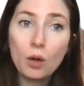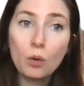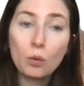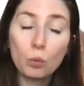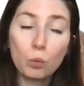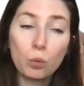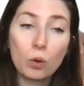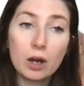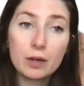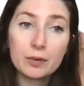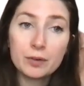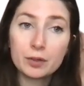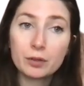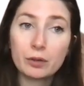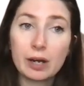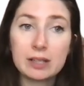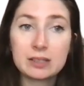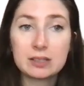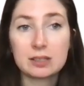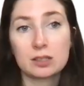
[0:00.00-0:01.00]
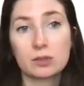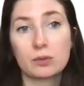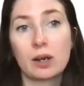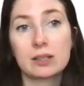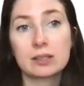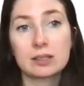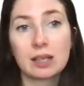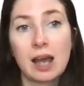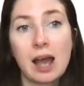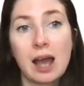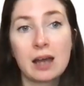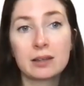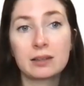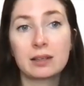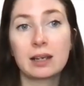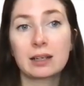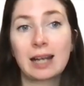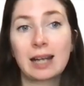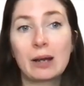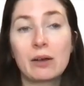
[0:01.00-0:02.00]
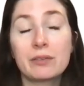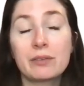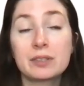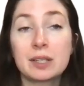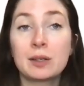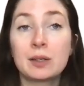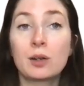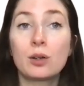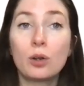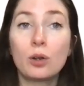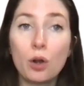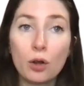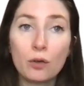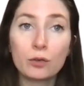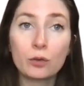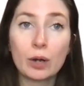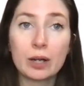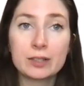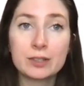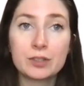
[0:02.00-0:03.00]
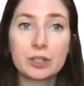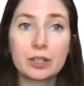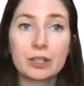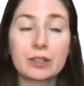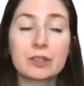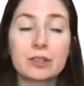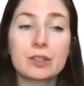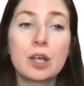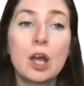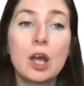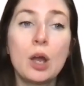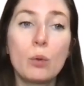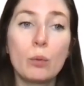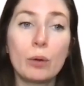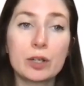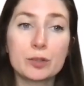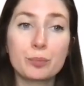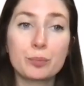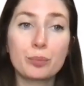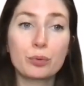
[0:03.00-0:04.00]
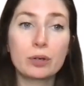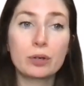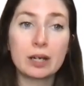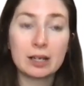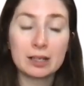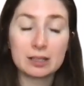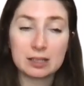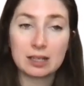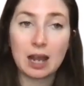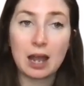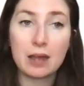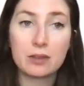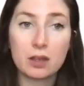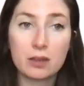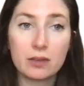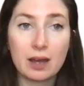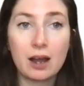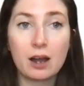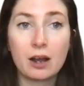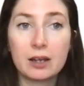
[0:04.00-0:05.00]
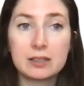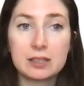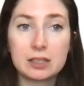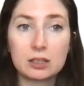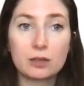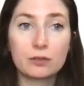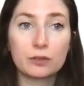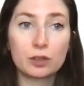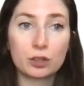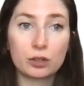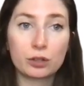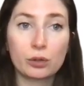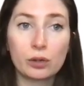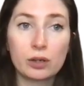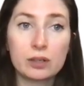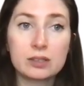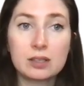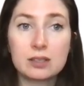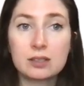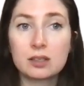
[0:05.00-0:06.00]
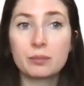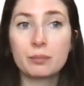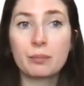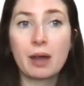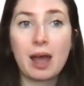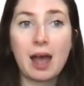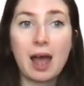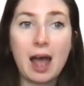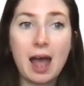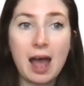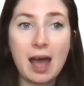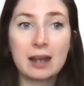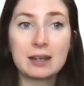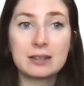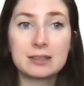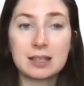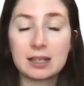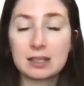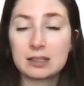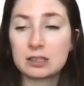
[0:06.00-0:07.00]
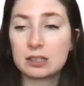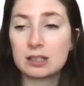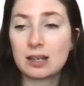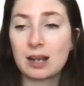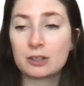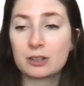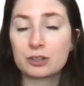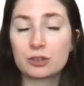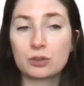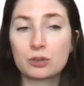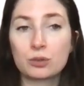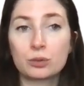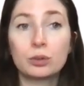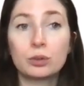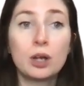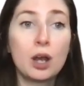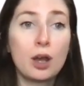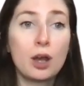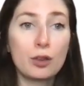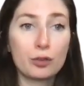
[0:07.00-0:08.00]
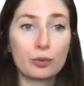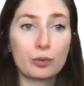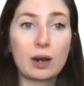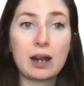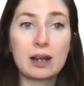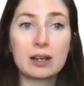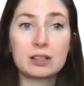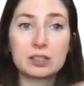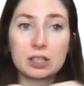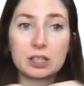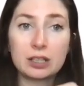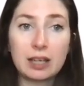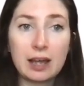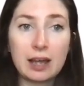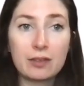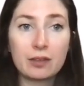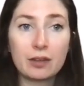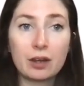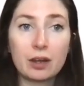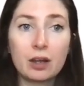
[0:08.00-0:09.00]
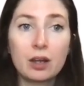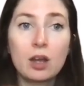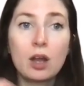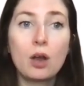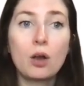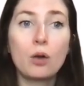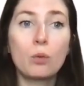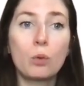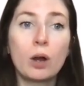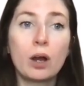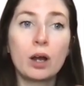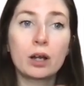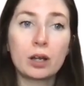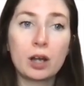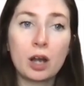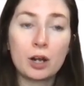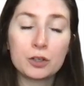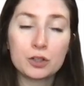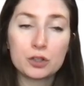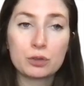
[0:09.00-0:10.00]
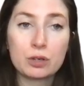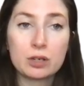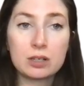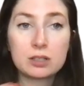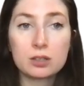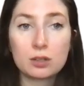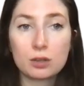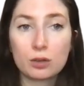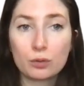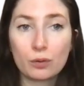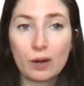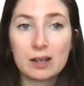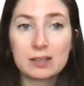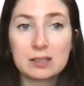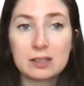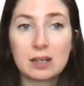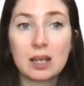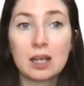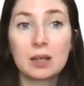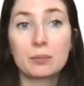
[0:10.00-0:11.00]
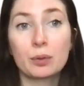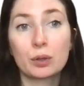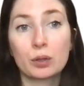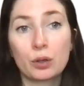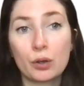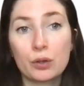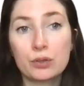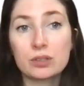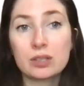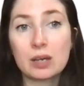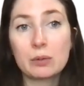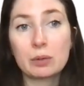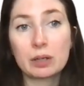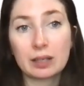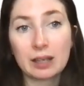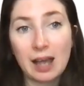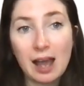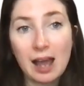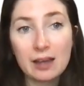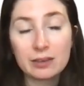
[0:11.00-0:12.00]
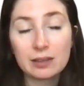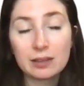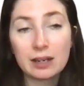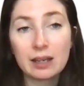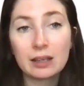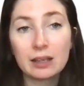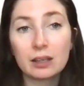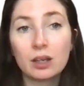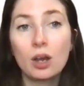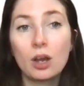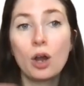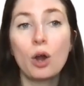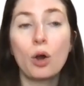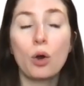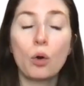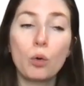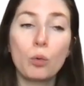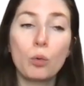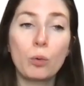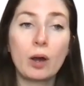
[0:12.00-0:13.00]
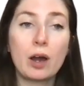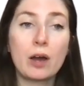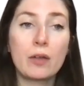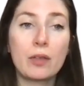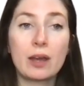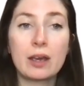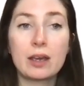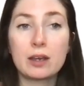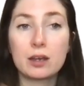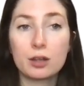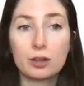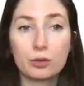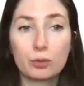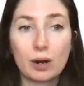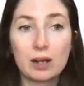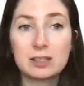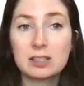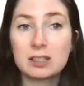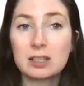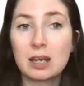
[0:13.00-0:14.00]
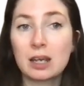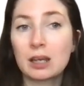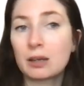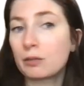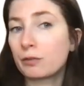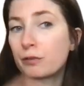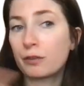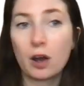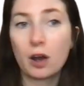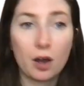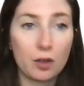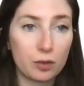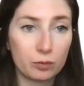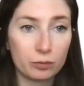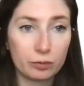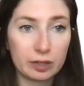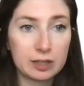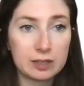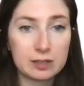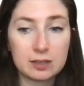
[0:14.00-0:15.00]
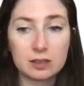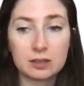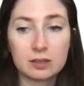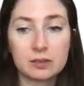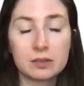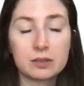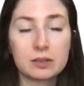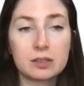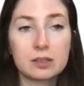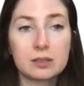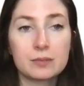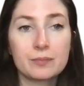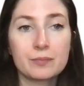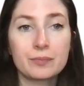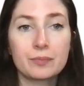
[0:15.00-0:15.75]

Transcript: Were the greatest threats Catholic? Now, I've seen a lot of questions which bring together that idea of Catholicism and international threat together. Were countries threatening because they were Catholic, or were they threatening for other reasons?